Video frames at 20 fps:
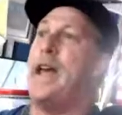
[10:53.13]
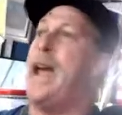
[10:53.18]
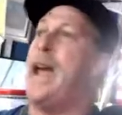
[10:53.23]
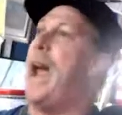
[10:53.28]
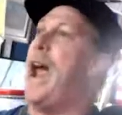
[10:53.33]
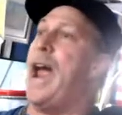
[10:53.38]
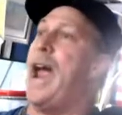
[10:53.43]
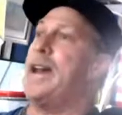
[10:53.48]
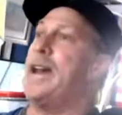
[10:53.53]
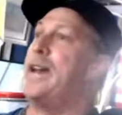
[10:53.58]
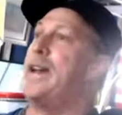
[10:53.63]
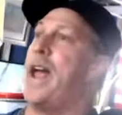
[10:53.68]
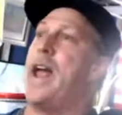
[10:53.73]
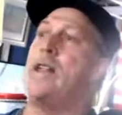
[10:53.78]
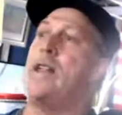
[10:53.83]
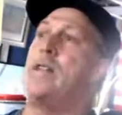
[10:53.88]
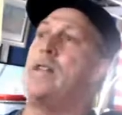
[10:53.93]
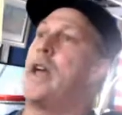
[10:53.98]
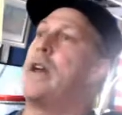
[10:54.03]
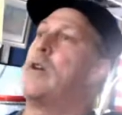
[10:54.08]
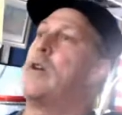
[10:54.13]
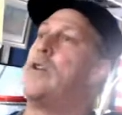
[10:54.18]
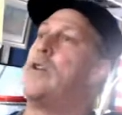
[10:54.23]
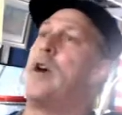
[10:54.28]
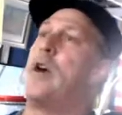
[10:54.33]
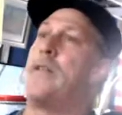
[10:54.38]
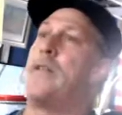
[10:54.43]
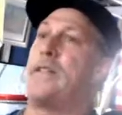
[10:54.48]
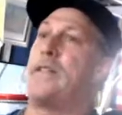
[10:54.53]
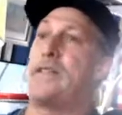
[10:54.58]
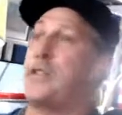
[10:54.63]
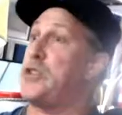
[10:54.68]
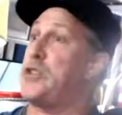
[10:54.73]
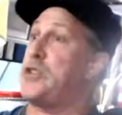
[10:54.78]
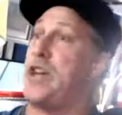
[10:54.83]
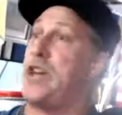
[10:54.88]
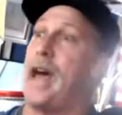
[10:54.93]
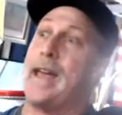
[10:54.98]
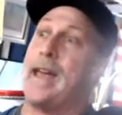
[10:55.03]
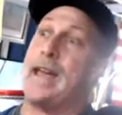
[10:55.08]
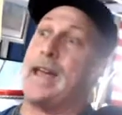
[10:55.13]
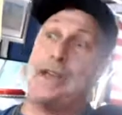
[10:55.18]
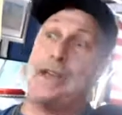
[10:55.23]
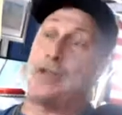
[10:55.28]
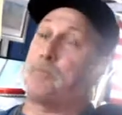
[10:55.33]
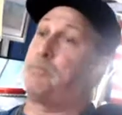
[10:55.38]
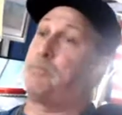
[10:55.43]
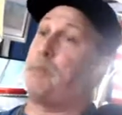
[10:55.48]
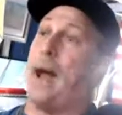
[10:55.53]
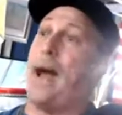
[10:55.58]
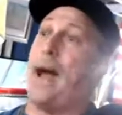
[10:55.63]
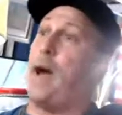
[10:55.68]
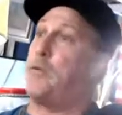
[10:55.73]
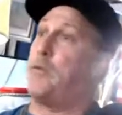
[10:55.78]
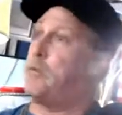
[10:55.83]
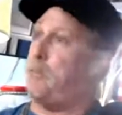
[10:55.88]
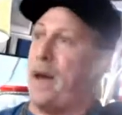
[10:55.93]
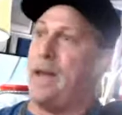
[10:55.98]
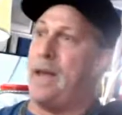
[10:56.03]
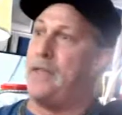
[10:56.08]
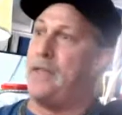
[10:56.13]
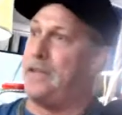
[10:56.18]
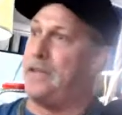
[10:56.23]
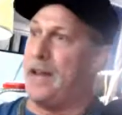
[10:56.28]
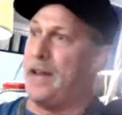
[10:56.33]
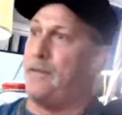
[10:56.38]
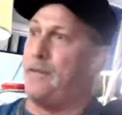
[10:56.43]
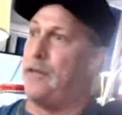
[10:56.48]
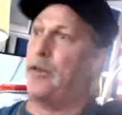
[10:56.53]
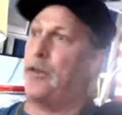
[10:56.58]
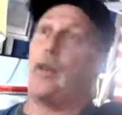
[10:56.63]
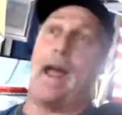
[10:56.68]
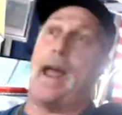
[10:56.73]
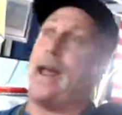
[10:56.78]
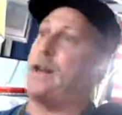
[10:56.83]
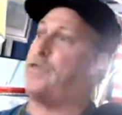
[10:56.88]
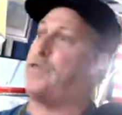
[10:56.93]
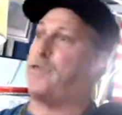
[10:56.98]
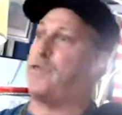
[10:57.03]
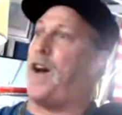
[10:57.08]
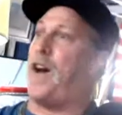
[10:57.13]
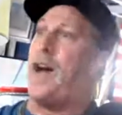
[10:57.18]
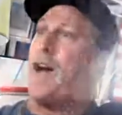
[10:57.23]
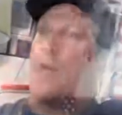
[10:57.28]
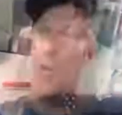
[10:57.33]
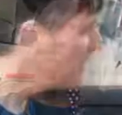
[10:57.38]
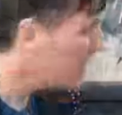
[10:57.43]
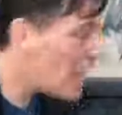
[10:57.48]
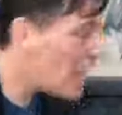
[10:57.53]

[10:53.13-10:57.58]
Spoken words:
And they don't know that this guy is bound by the devil and following him.